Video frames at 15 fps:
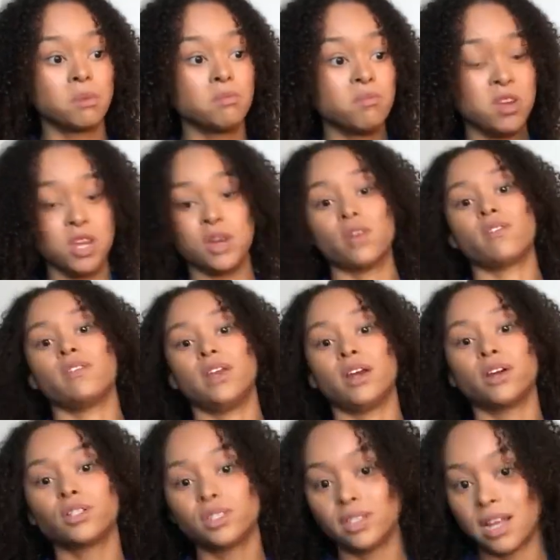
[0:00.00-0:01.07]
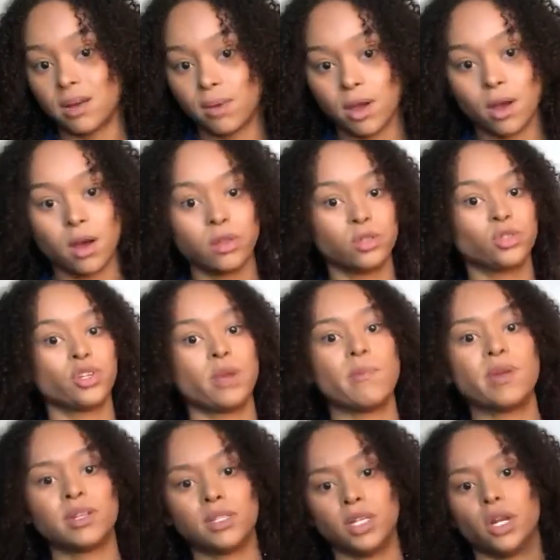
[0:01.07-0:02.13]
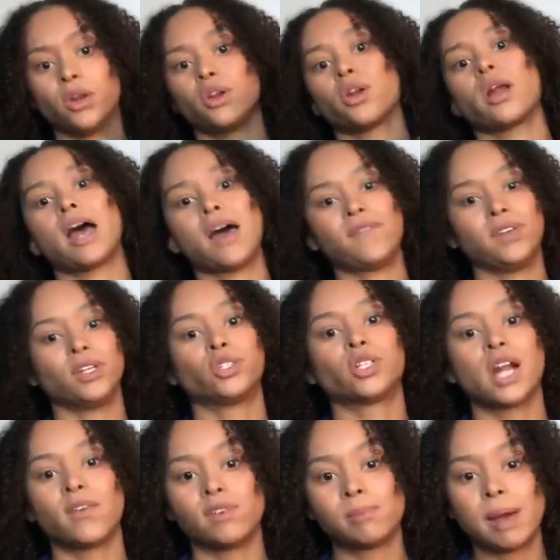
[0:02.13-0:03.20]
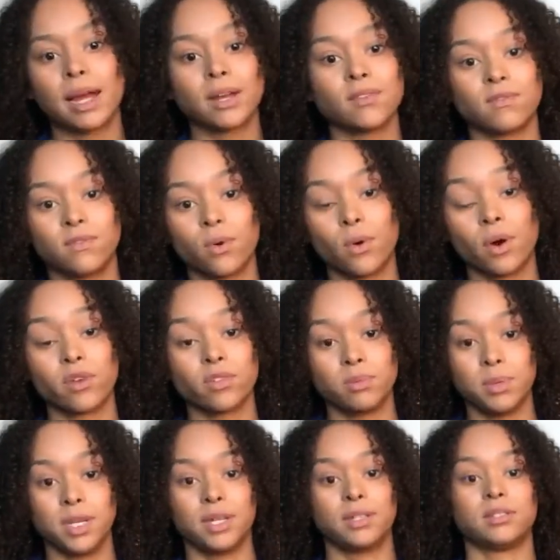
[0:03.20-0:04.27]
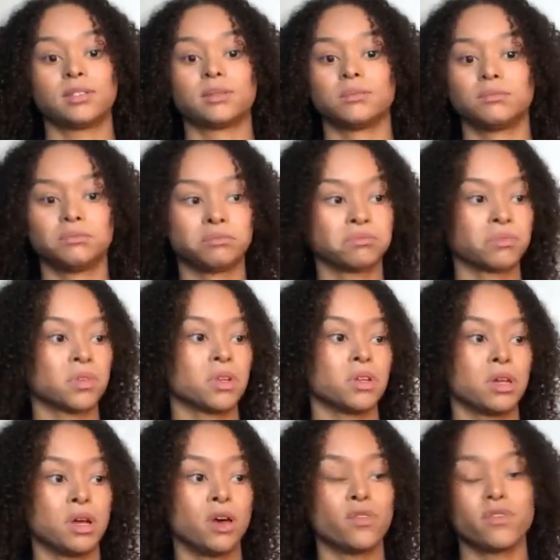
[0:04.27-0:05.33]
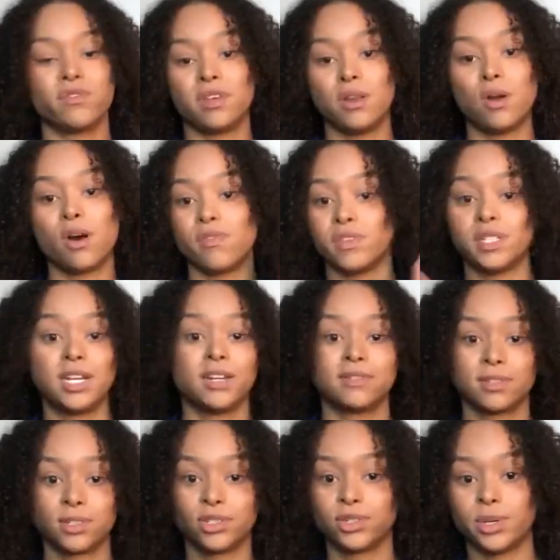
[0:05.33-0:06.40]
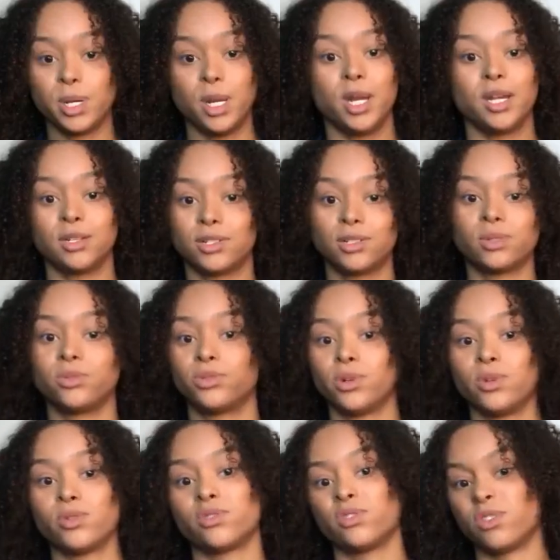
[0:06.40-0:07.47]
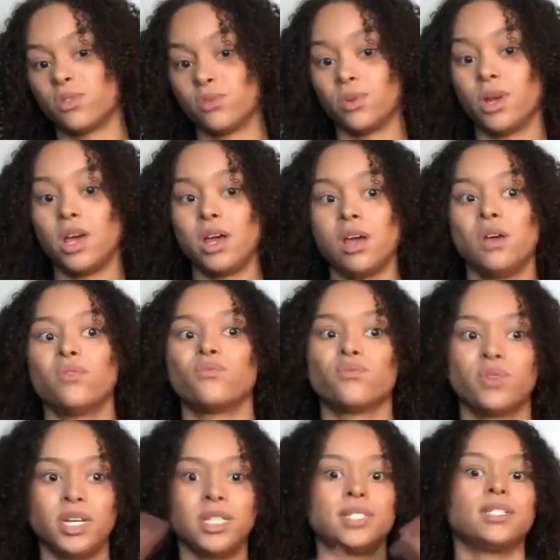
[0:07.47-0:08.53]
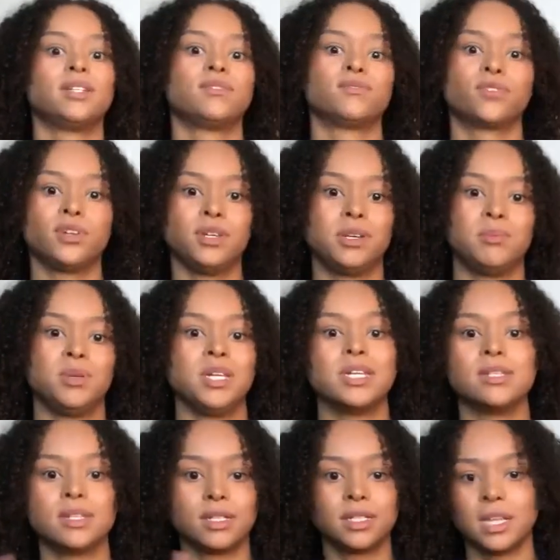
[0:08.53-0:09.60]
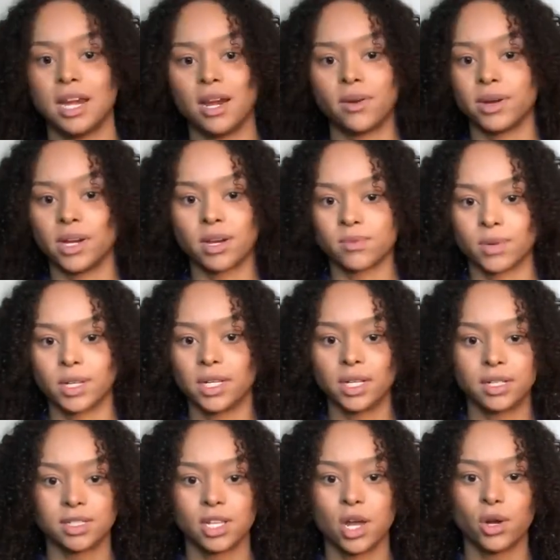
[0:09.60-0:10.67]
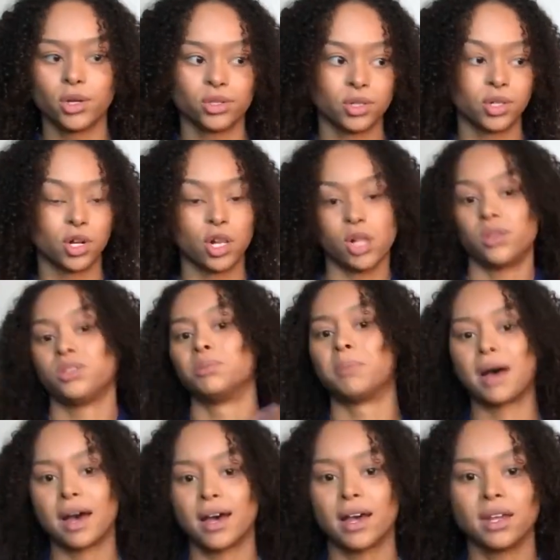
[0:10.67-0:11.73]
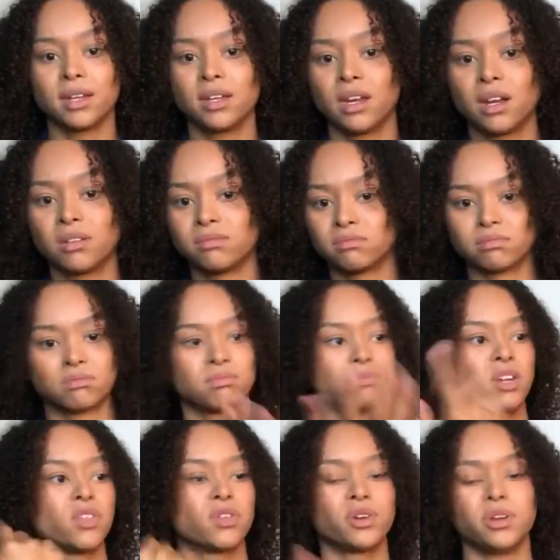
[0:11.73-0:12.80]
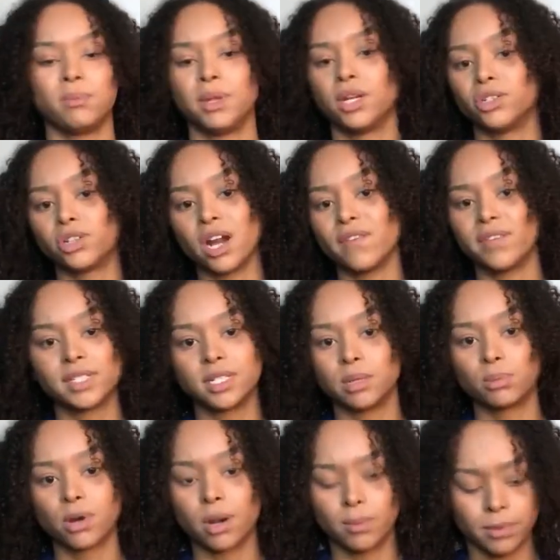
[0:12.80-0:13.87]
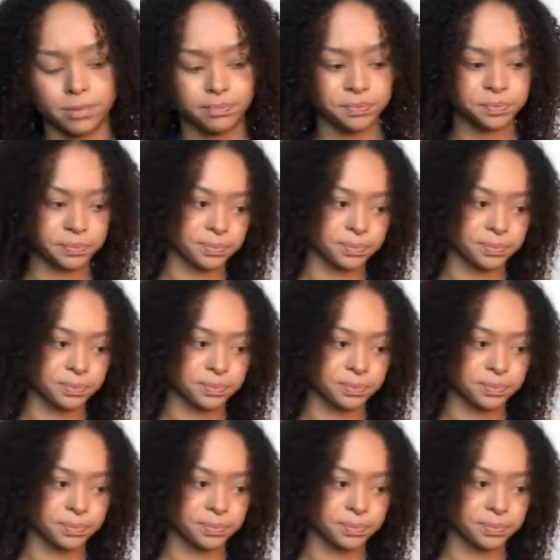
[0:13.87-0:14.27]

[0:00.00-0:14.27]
near there, so that way all the treatments, you're not having to travel back and forth, because other than on the day of surgery, getting to surgery, there's no reason for you to be in this area, really, as long as you're close by. A 30-minute drive isn't a problem.